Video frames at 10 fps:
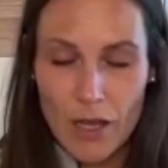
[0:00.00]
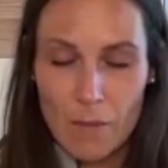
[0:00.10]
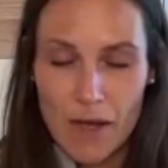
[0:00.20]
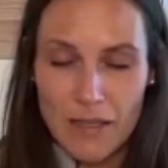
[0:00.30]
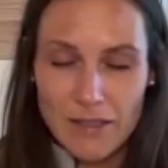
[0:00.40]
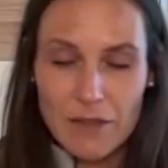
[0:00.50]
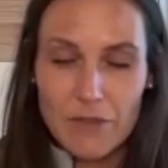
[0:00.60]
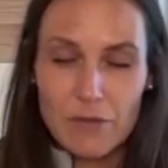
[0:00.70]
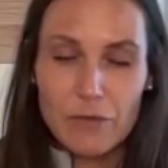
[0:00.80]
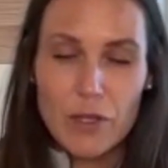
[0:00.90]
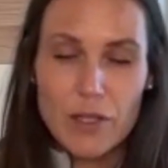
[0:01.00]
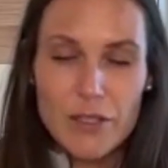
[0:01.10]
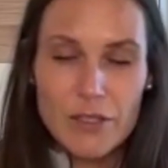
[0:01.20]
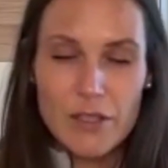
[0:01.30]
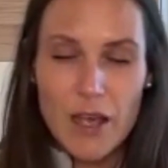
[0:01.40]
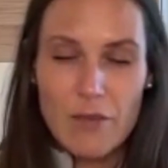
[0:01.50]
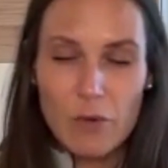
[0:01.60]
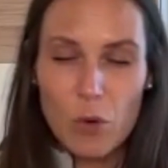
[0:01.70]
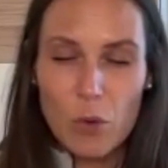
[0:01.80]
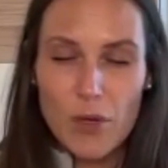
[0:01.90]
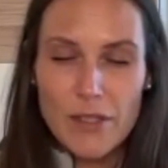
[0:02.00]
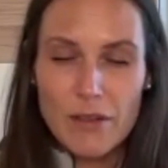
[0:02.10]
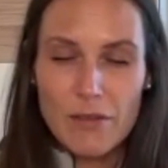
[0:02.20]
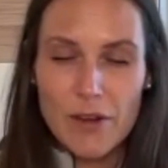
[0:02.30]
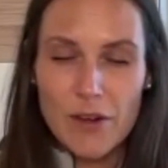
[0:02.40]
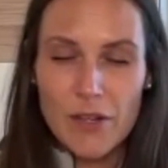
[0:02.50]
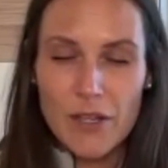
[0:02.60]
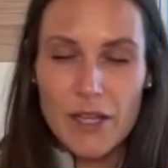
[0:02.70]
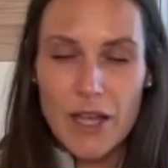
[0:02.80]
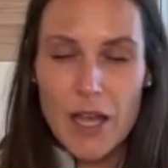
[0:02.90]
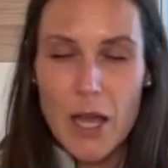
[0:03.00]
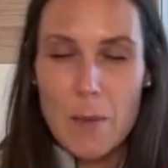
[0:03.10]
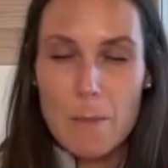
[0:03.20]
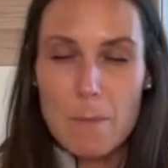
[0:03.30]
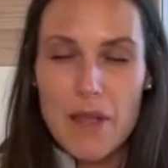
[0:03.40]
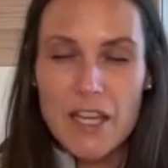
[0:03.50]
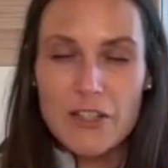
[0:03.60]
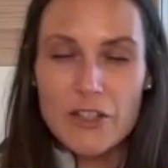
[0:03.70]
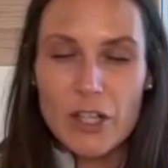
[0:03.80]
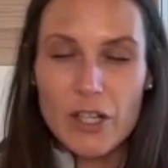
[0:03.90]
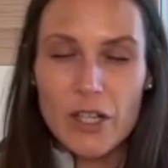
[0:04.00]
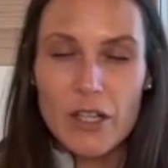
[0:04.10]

Past life influences have always a very major